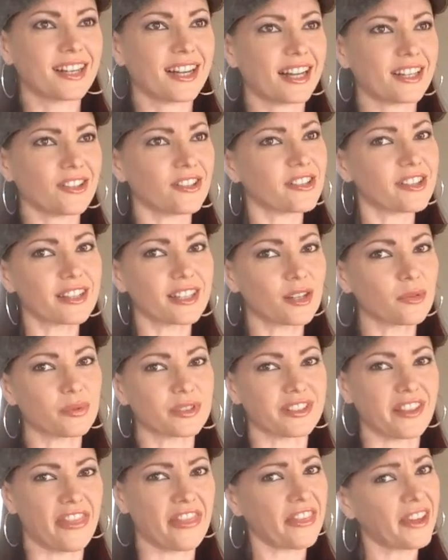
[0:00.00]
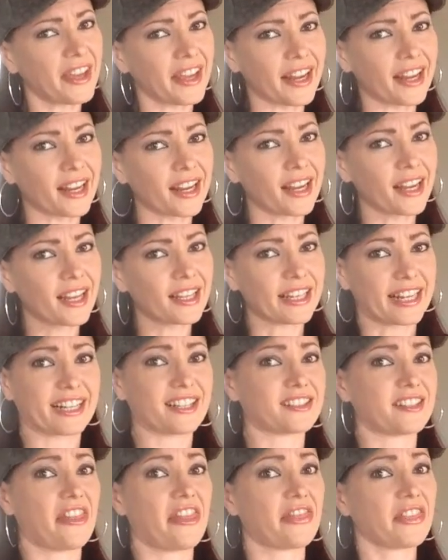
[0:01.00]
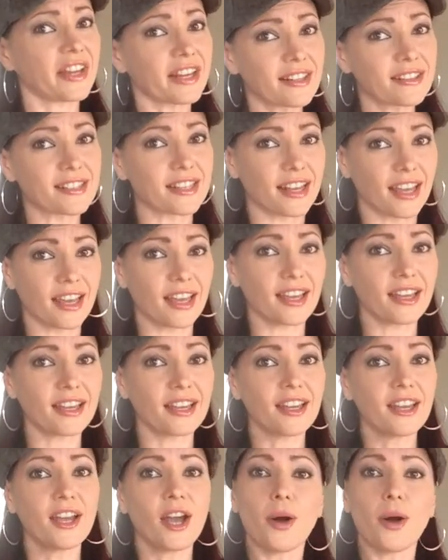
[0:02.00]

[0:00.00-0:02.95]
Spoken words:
I don't think it was a thing, like it's a thing today,